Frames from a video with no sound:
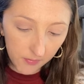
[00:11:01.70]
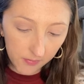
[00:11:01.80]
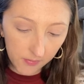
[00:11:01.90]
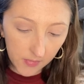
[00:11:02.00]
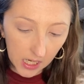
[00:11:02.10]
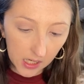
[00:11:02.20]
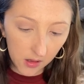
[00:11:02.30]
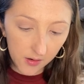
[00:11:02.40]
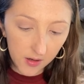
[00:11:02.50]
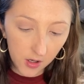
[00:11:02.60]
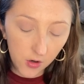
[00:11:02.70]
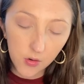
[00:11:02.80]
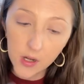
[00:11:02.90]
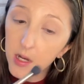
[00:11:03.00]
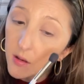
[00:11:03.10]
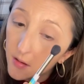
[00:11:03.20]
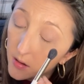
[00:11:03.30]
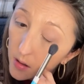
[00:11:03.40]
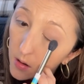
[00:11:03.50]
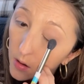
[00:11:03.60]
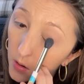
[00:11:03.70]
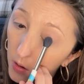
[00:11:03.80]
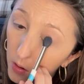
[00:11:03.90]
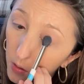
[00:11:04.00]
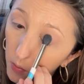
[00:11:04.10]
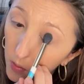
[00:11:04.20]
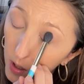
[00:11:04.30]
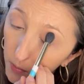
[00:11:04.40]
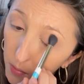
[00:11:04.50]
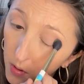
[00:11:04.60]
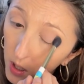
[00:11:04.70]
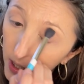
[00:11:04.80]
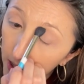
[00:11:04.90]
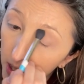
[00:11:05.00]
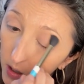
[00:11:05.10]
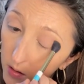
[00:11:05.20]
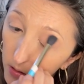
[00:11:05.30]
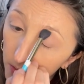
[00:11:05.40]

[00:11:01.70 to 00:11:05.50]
my eyelid's not creased when I'm applying it.